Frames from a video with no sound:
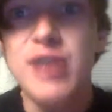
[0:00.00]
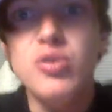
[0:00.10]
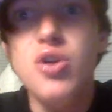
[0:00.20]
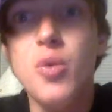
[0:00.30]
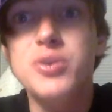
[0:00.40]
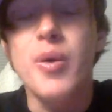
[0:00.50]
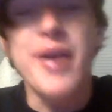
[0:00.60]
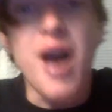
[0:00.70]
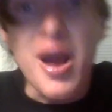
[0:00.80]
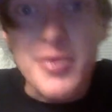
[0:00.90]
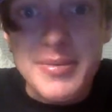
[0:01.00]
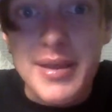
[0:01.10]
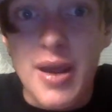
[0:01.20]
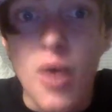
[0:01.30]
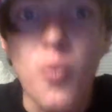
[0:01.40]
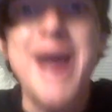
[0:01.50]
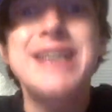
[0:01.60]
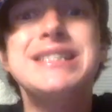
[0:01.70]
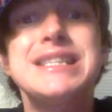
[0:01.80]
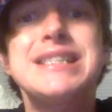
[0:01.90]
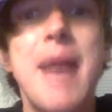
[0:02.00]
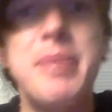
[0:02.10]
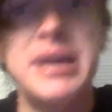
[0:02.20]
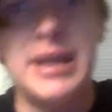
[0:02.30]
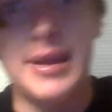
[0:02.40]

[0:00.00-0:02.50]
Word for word: I don't know what's going on with me. Why is this happening?